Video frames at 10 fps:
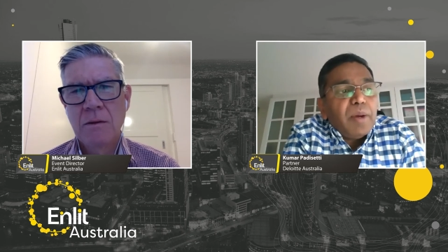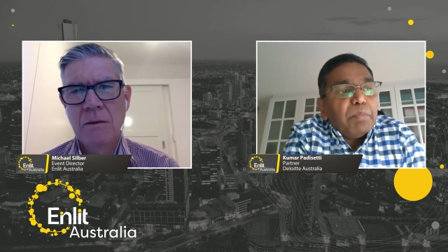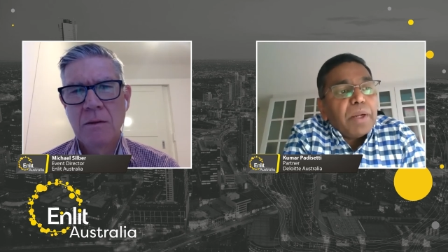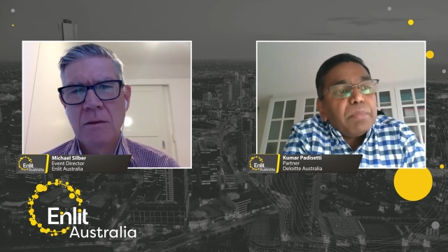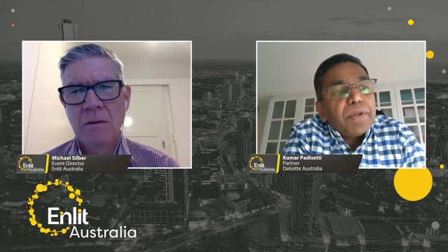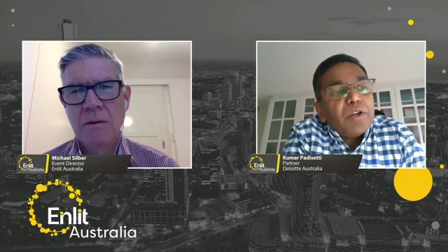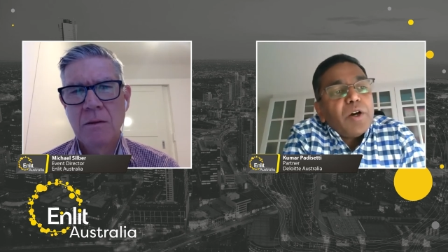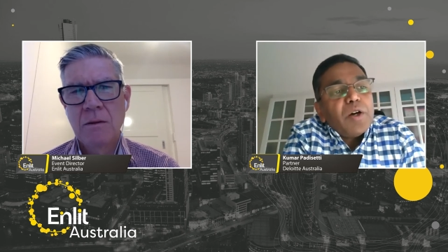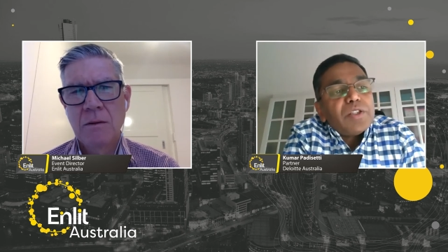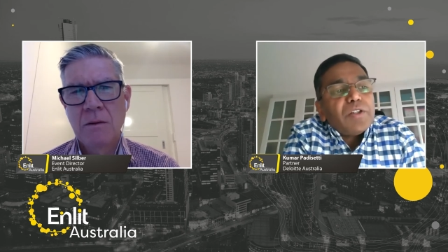Speaker 1: But
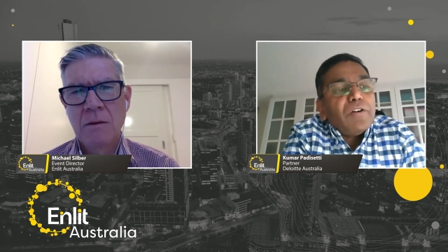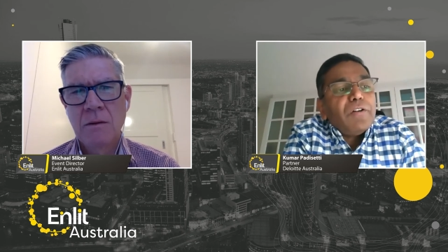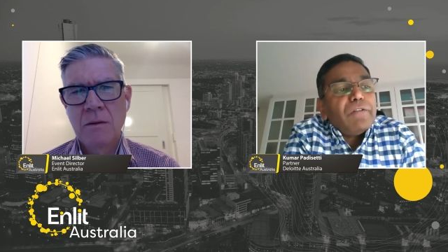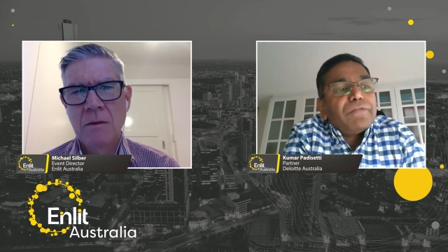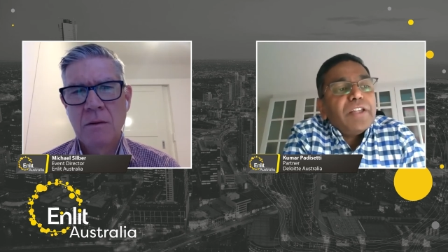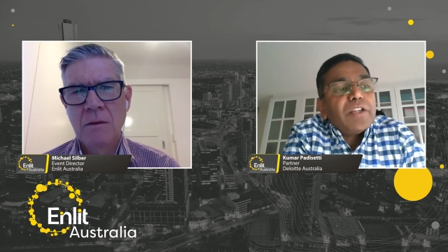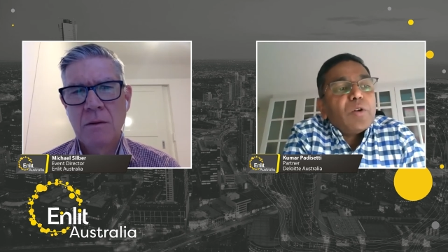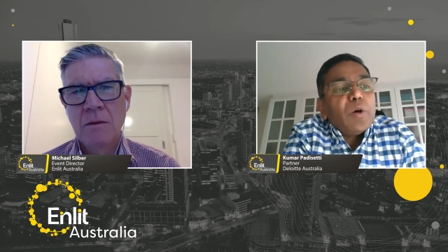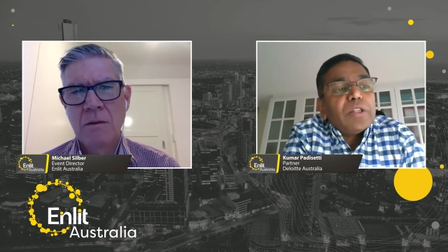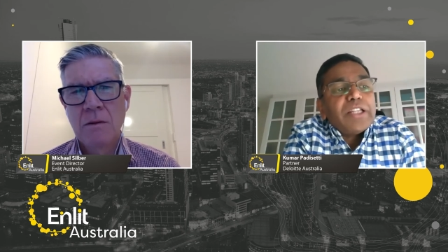because of the
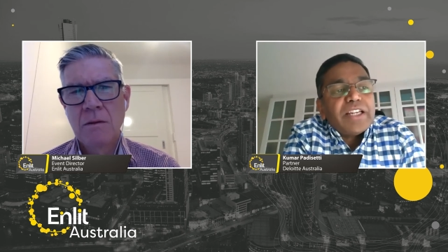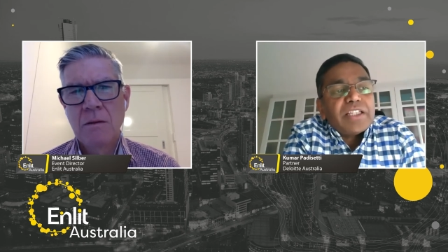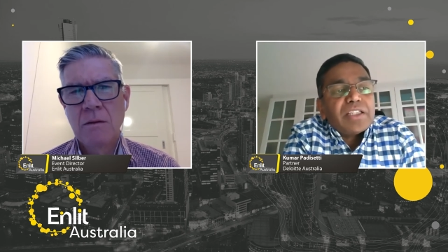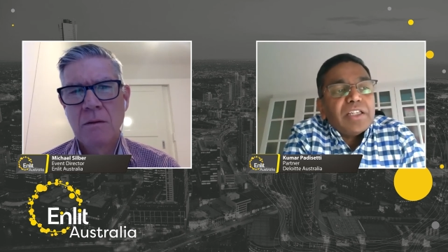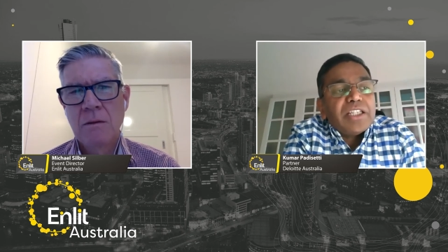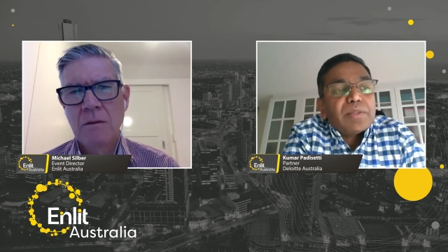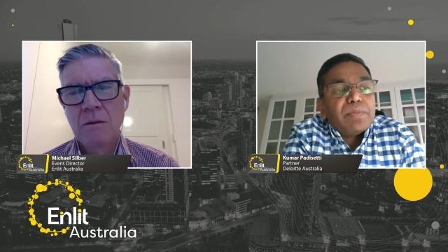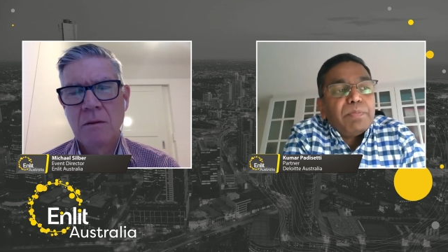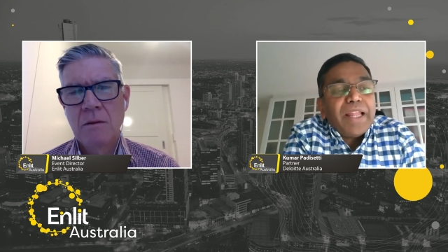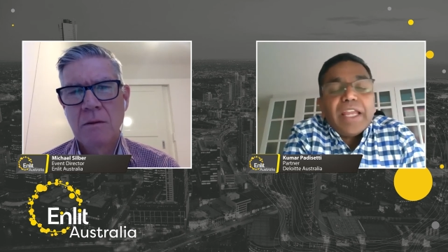role that it's, it's
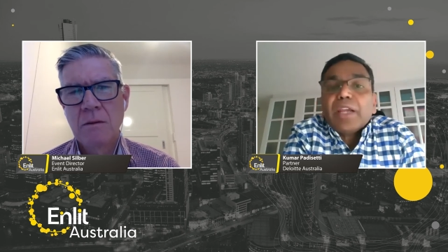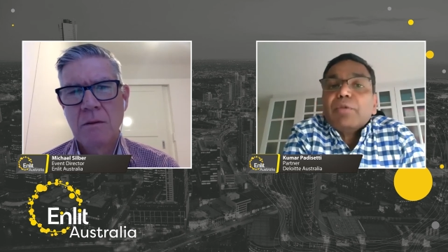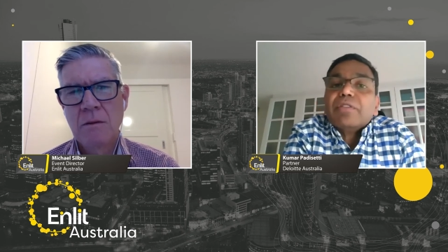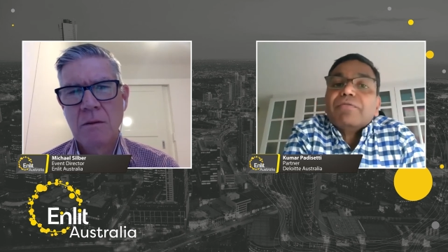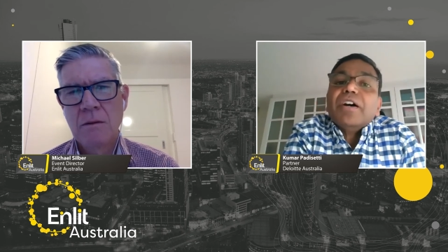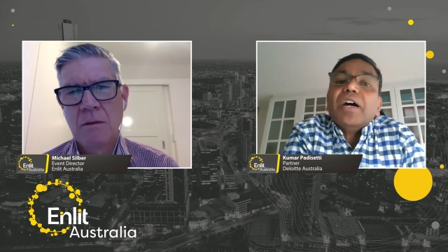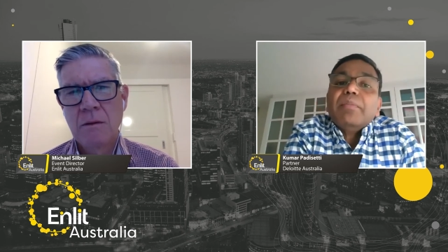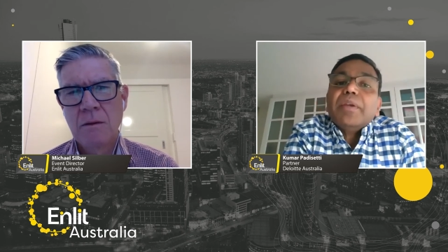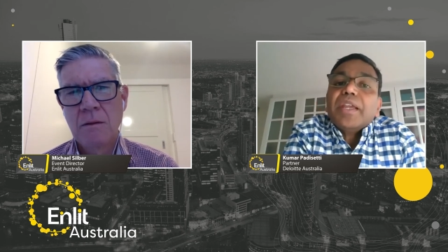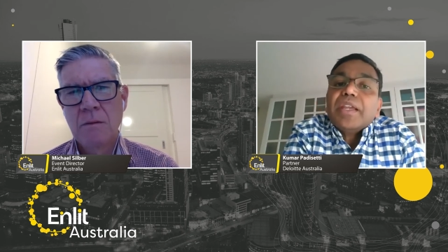playing with
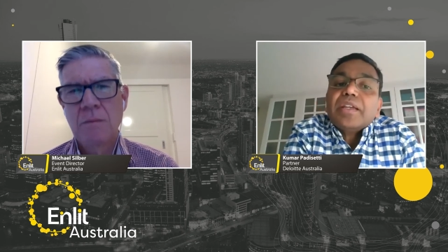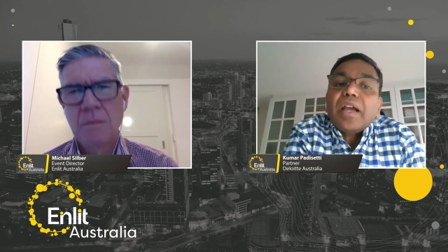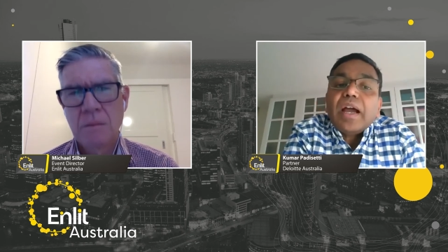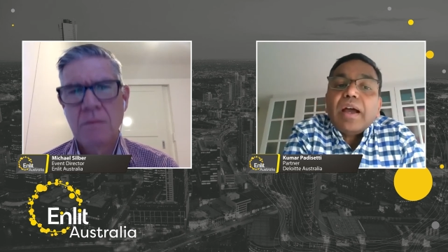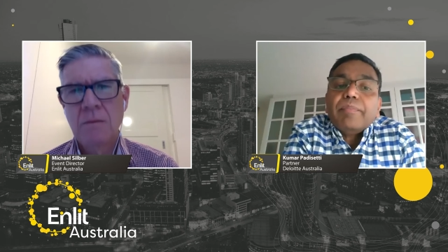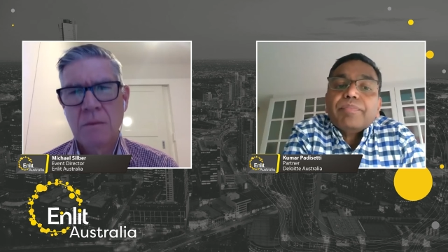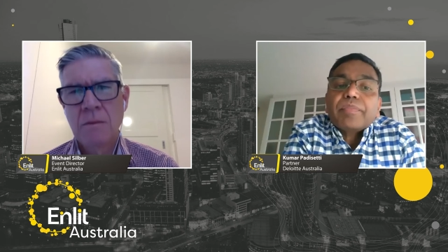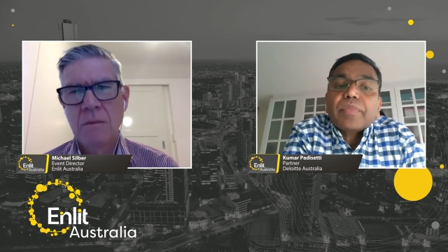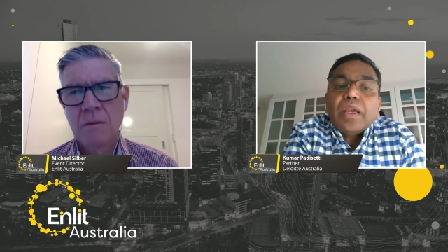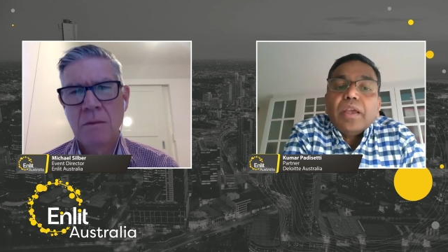firming, um,
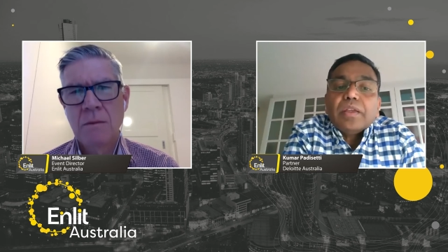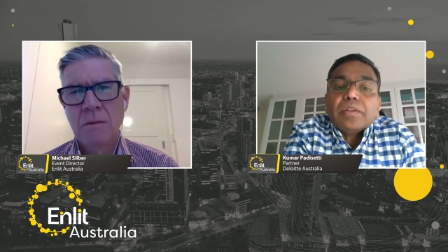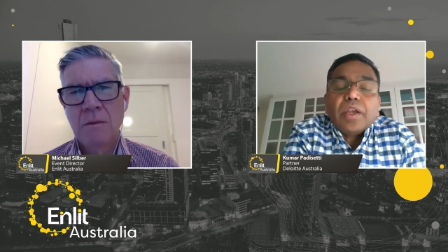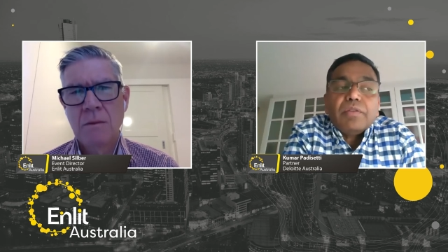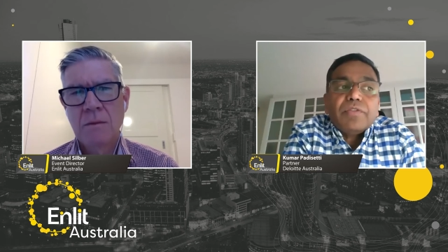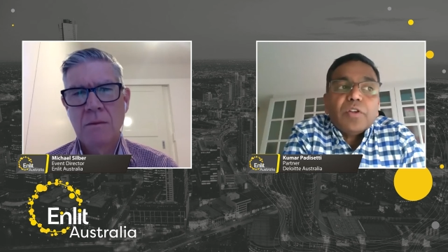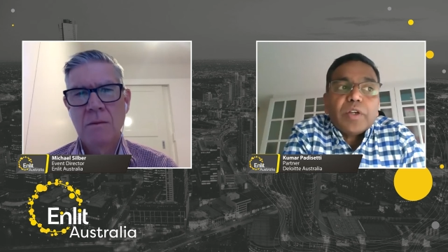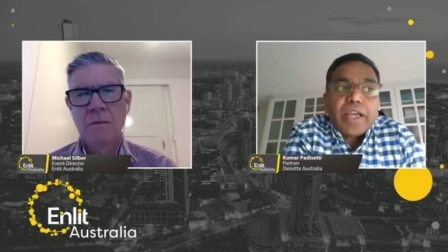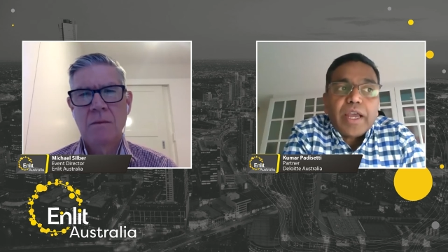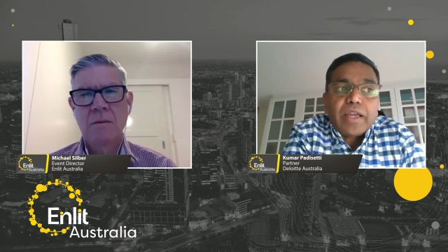so if you
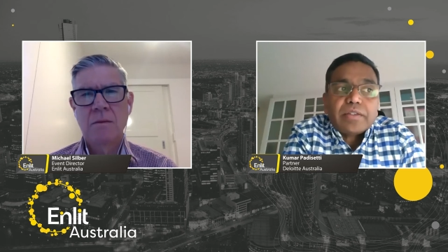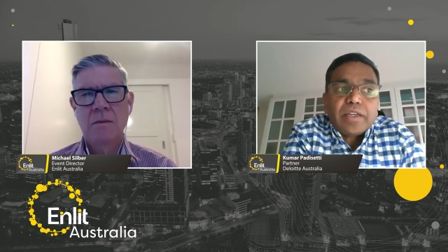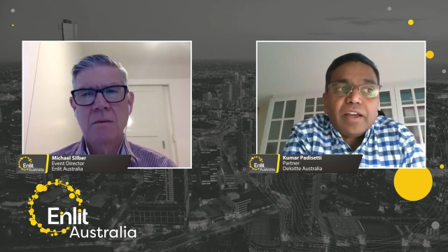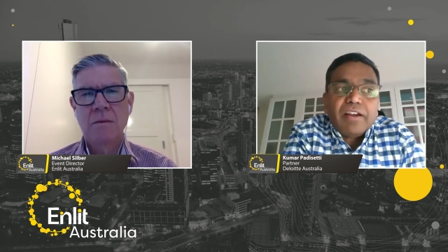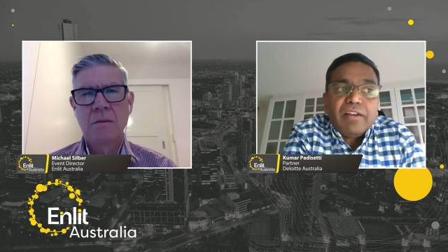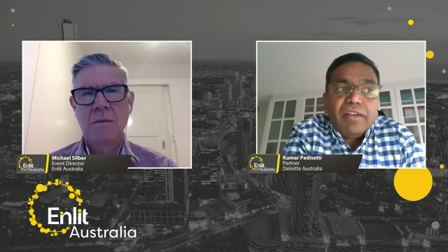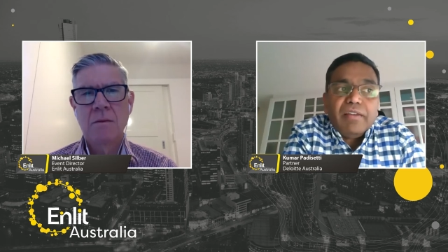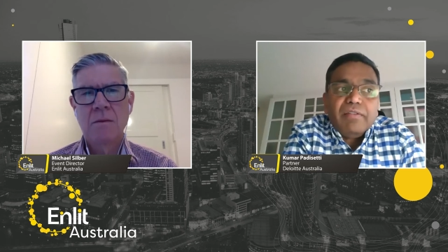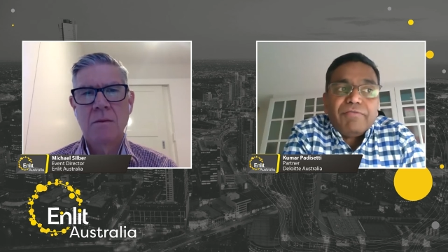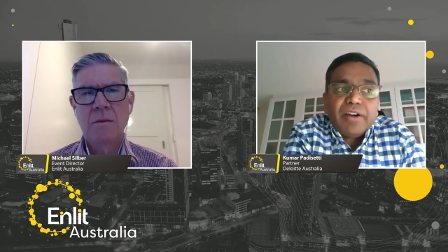look at
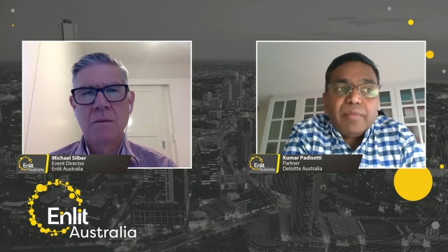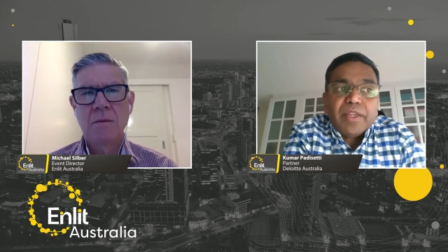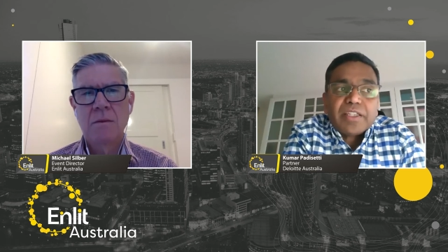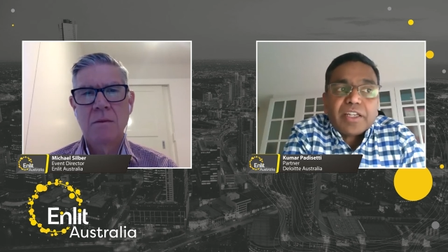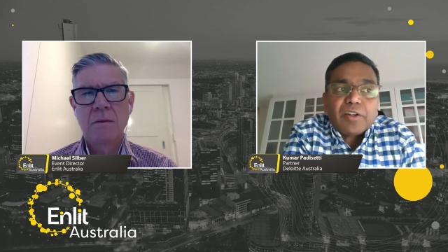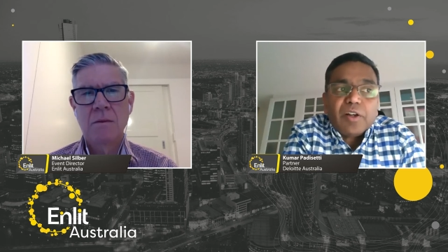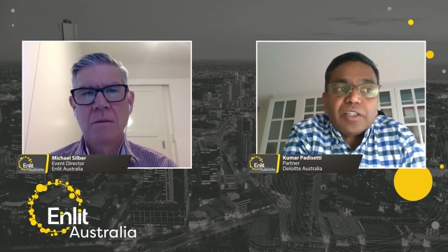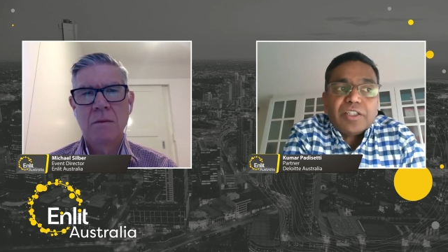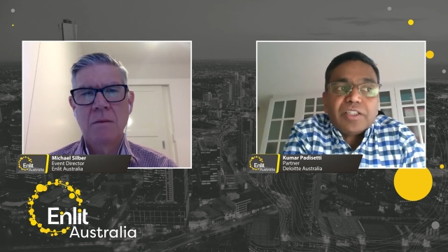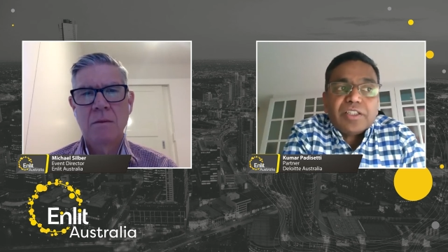uh, firming
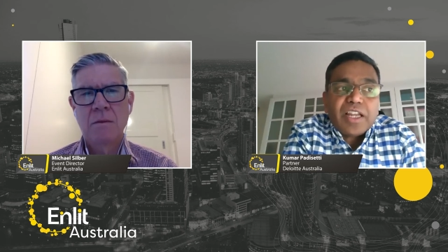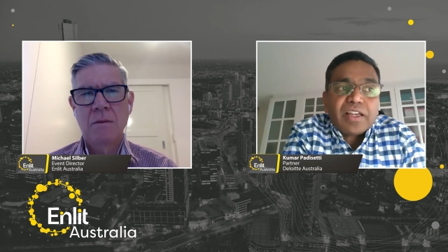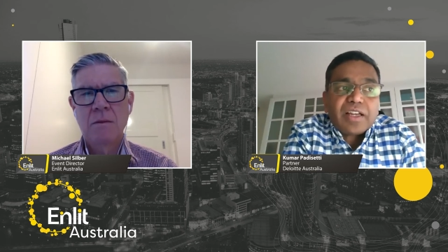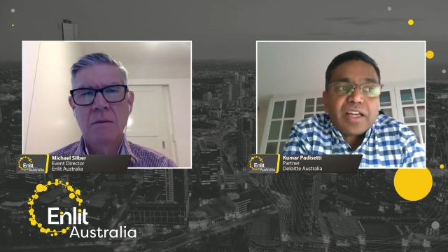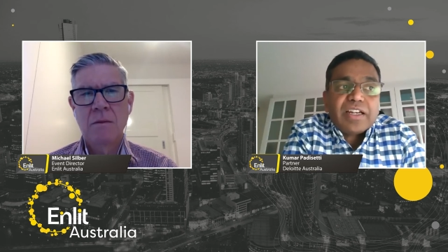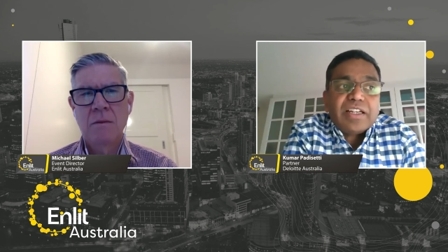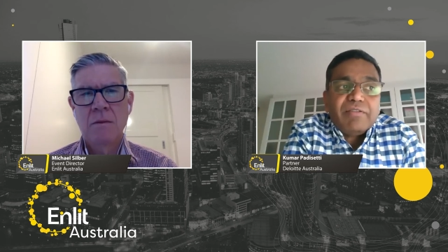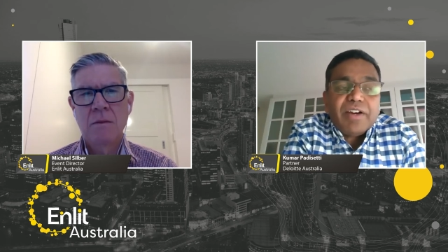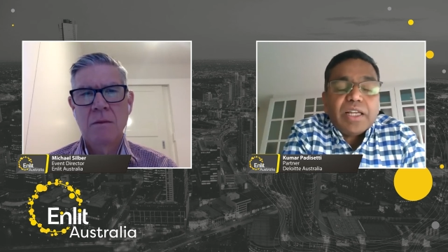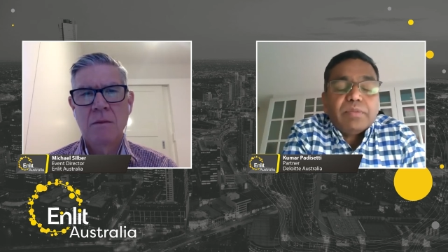technologies that are currently
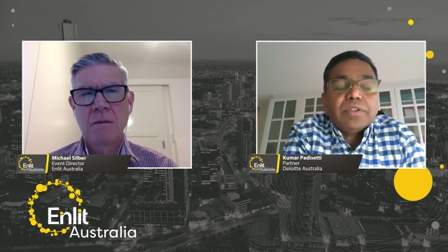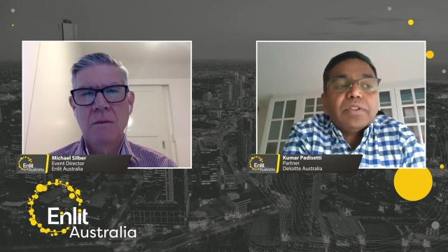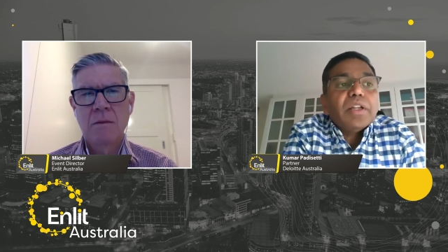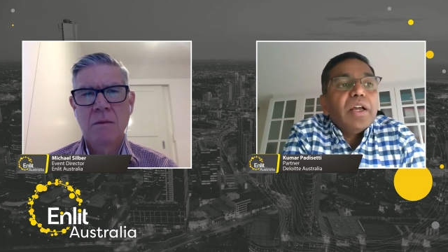available,